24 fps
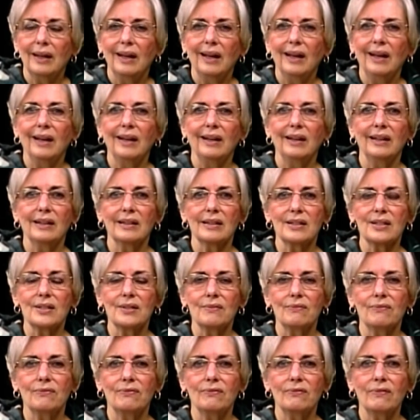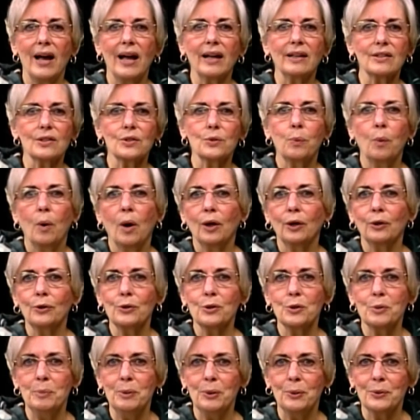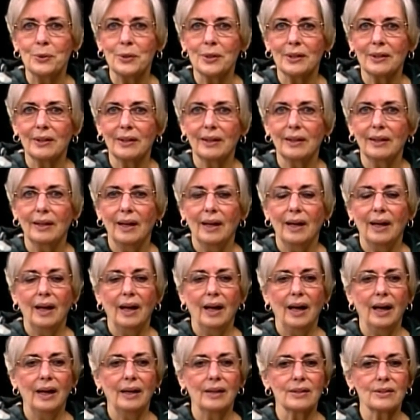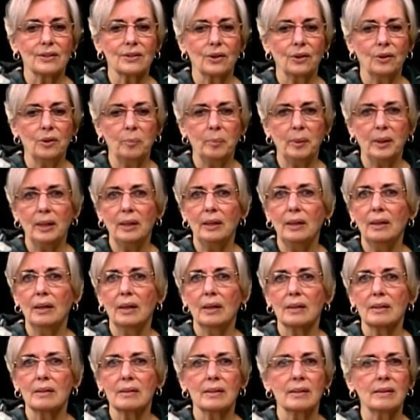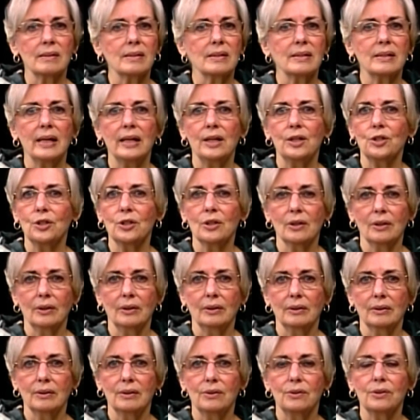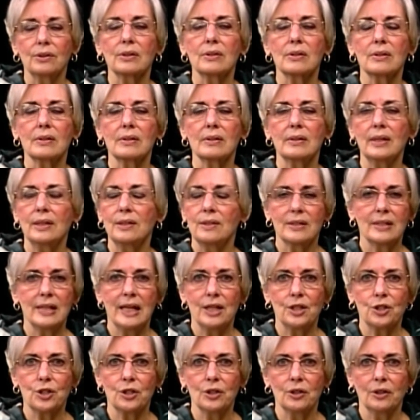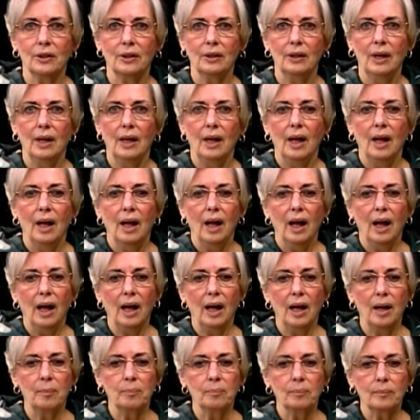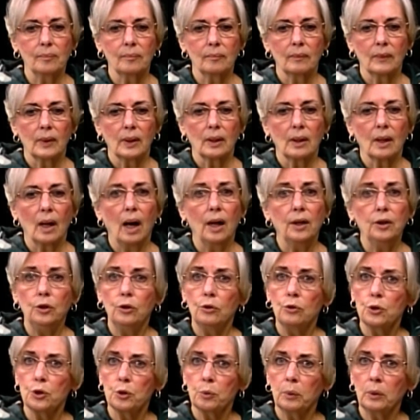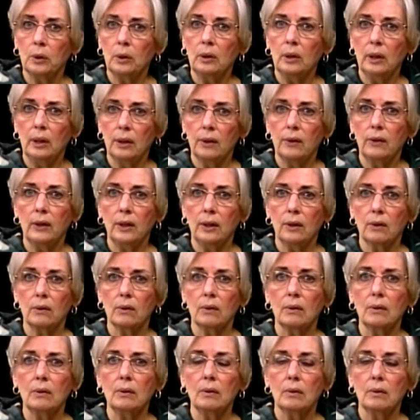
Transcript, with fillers: and it's Fats Waller's music, and it's going to be sensational, just sensational. Um, unusual in a theater